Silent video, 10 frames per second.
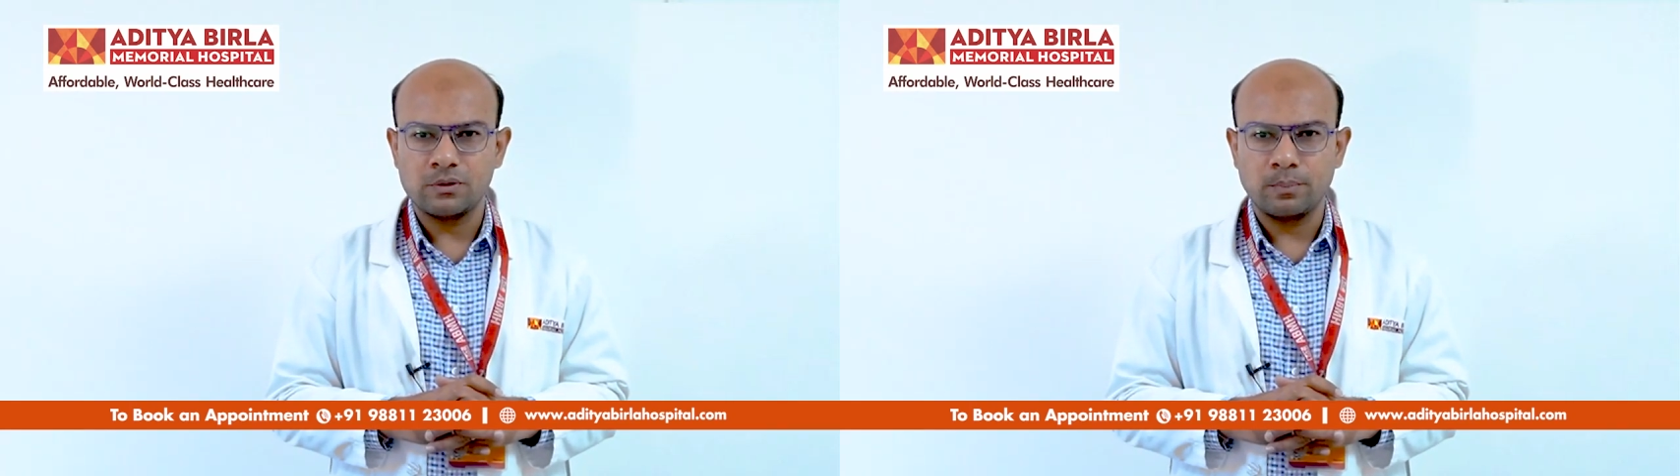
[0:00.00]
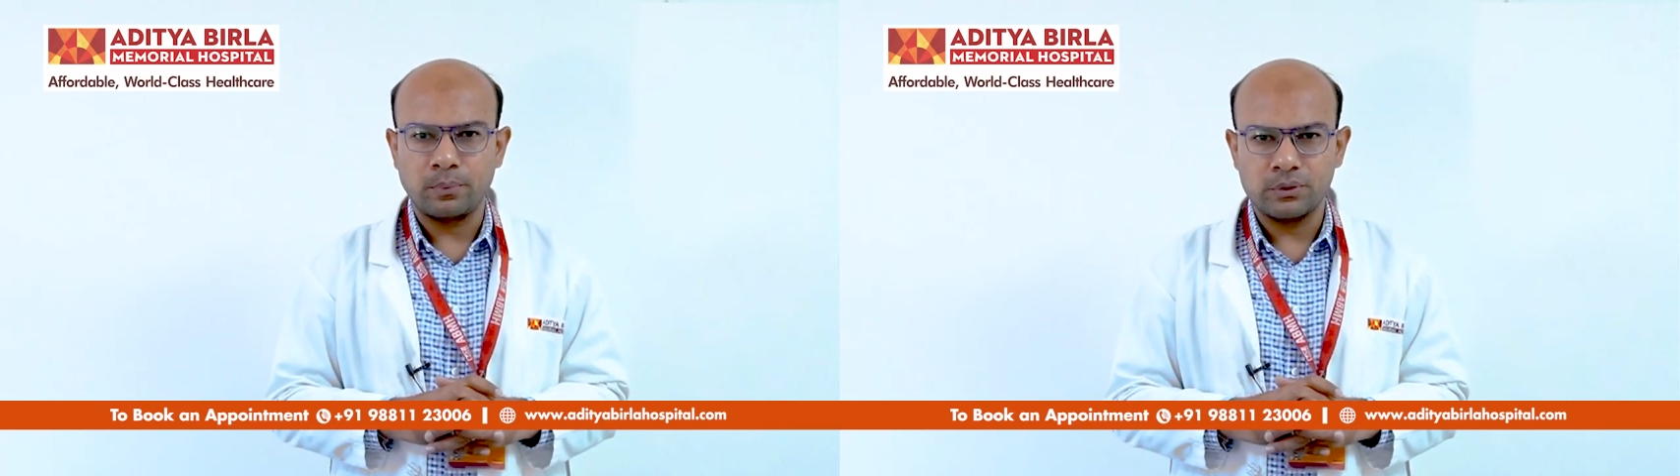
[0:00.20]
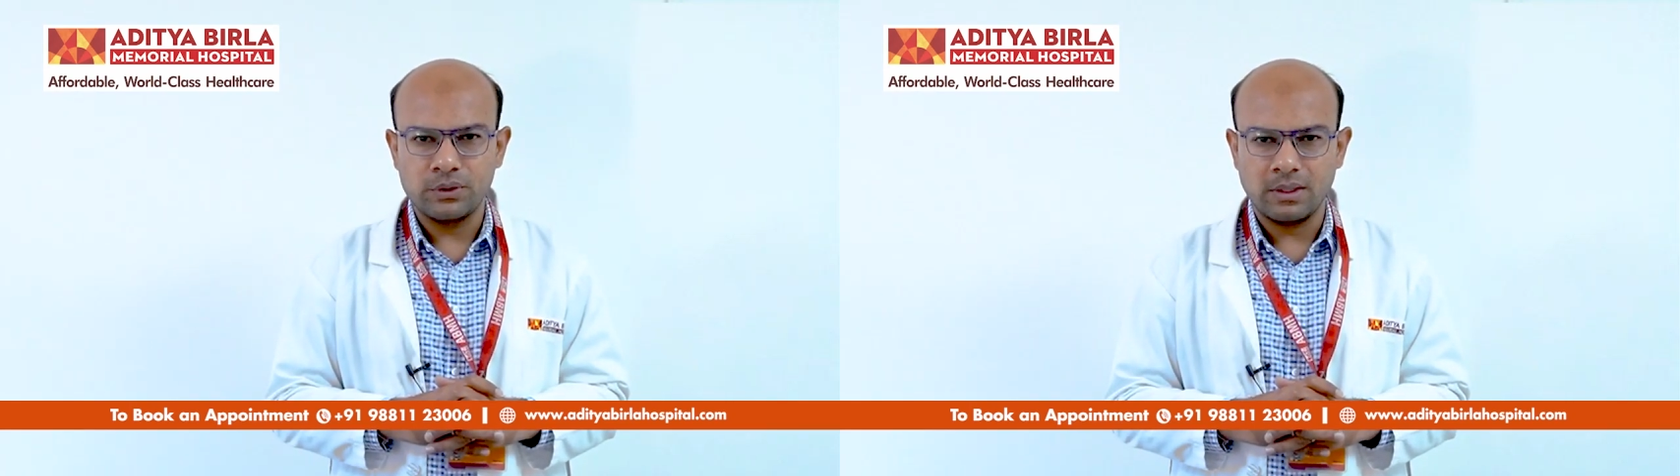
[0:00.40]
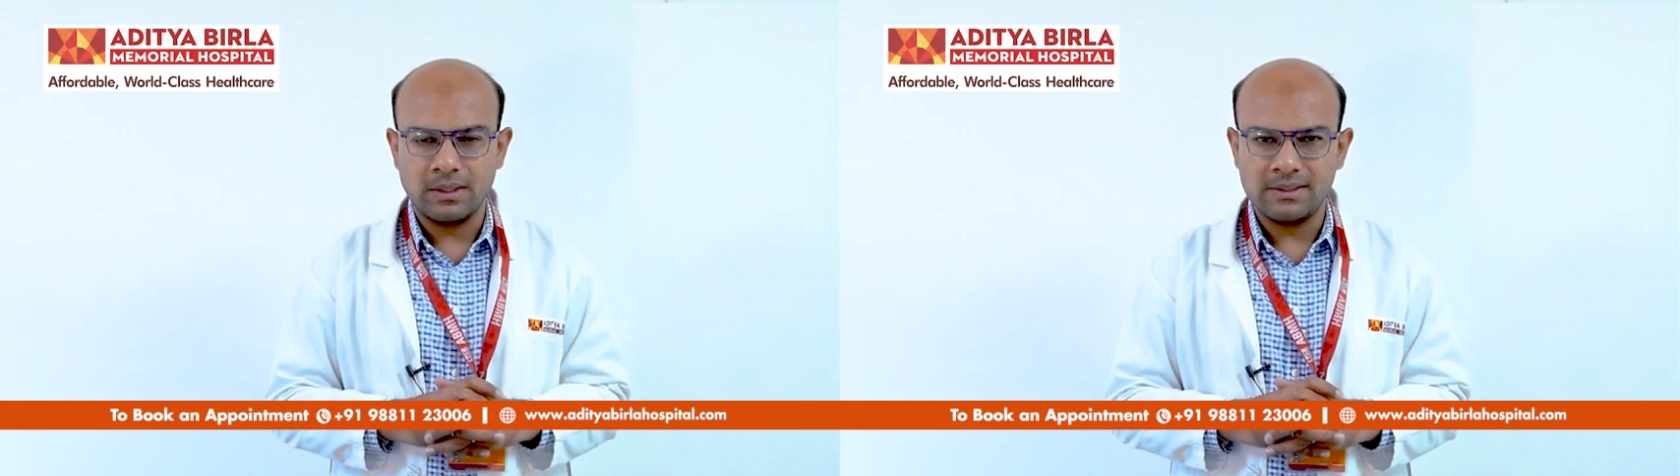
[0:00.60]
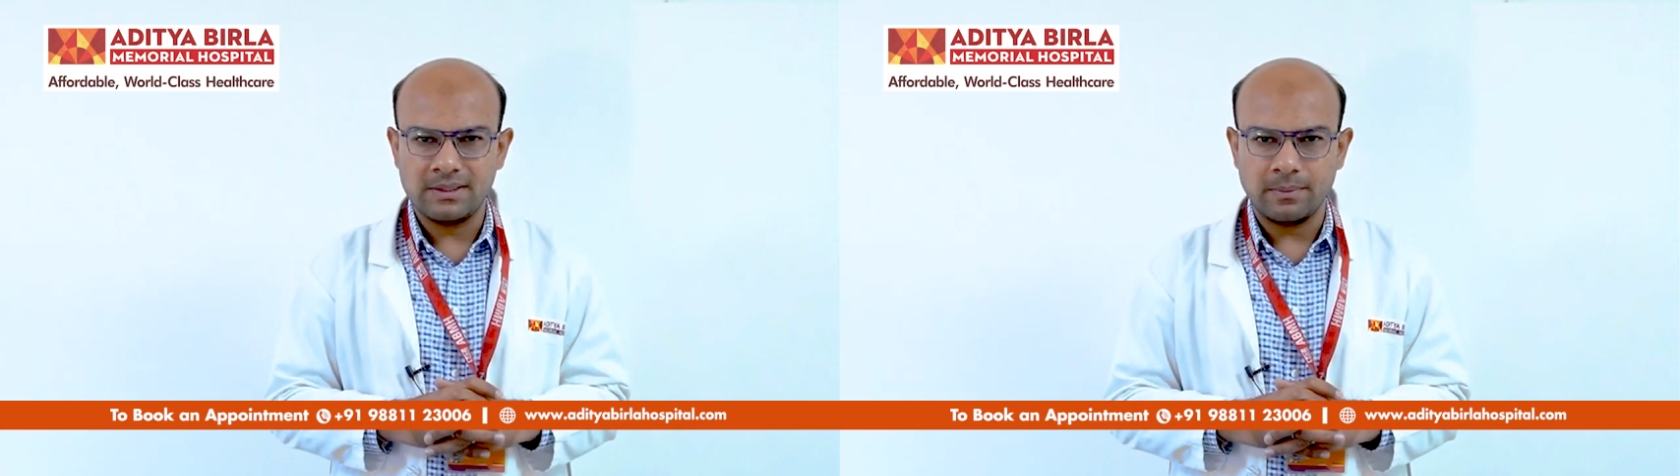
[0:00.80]
postural
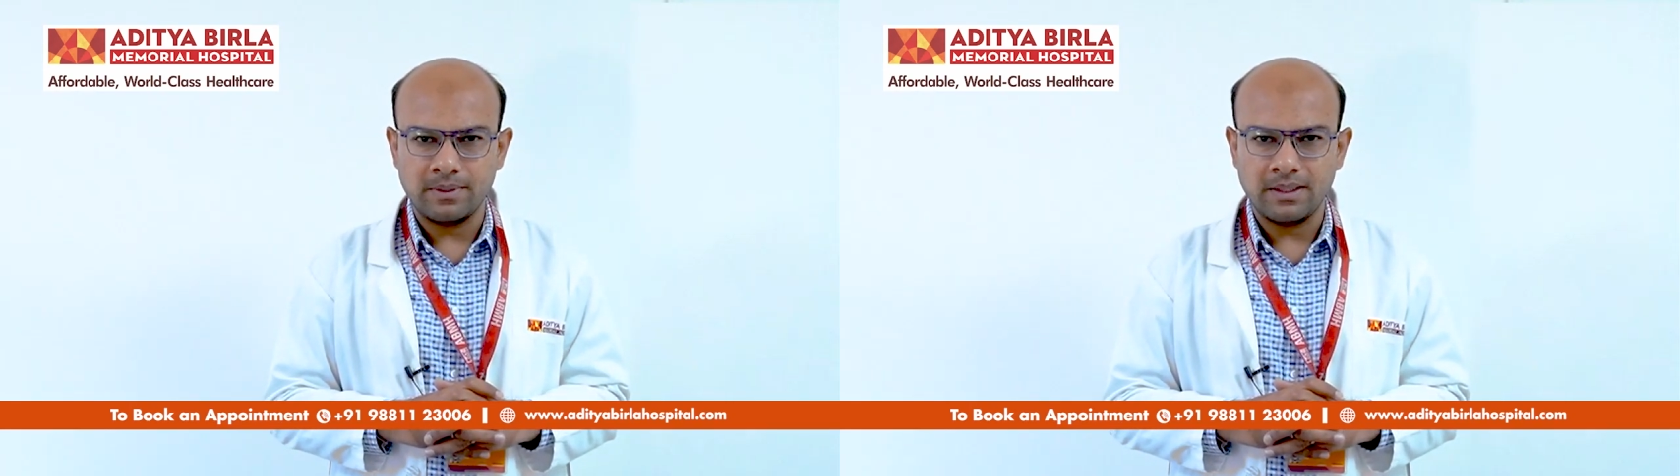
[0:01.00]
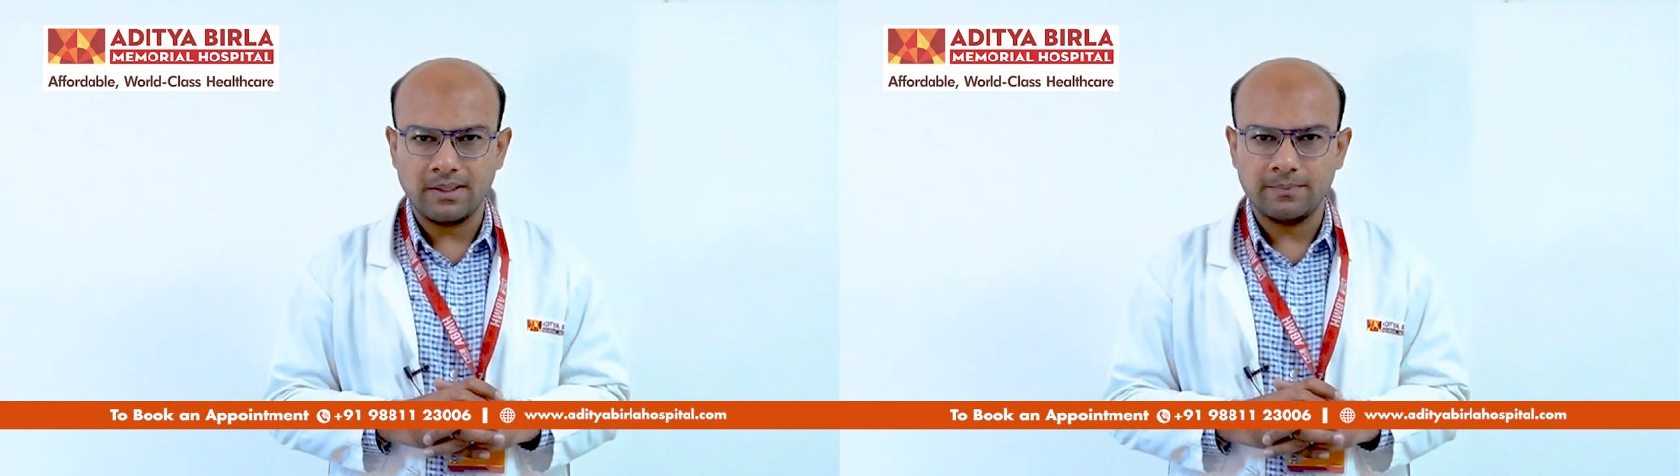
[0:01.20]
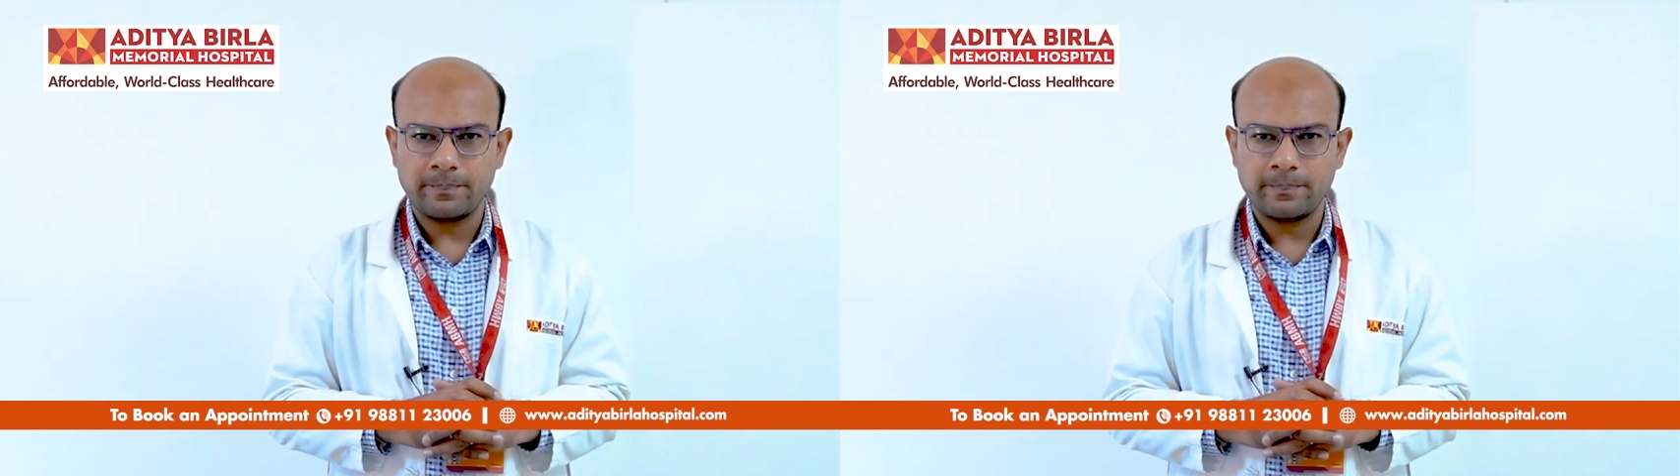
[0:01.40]
instability,